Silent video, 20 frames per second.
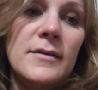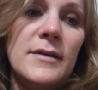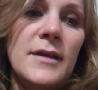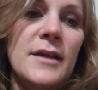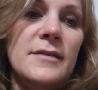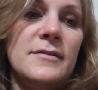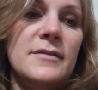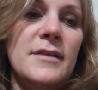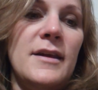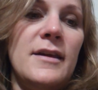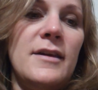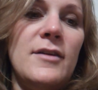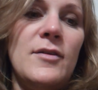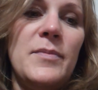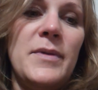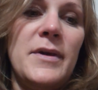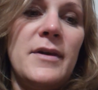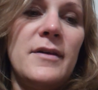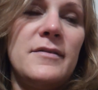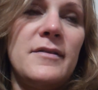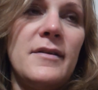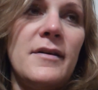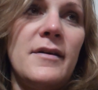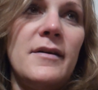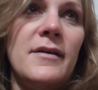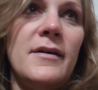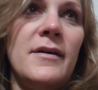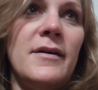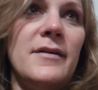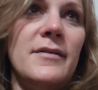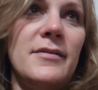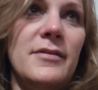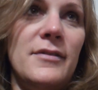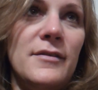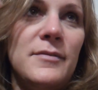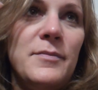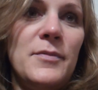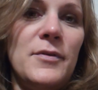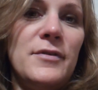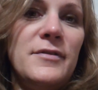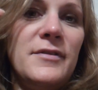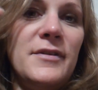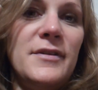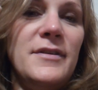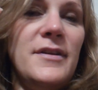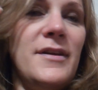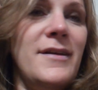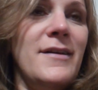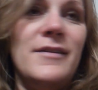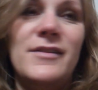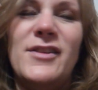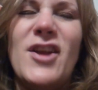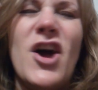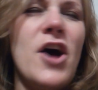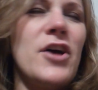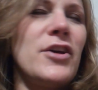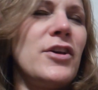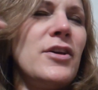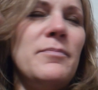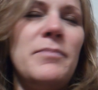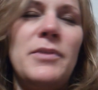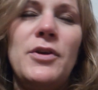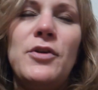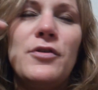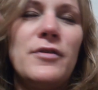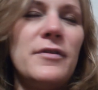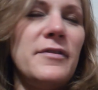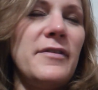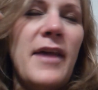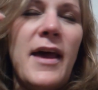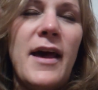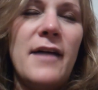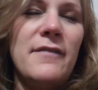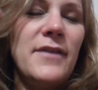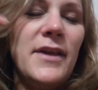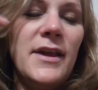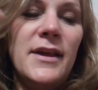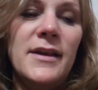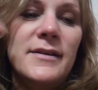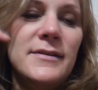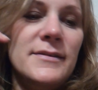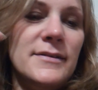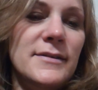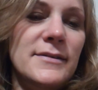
Yes, thank you, because uh, this person, not computer savvy.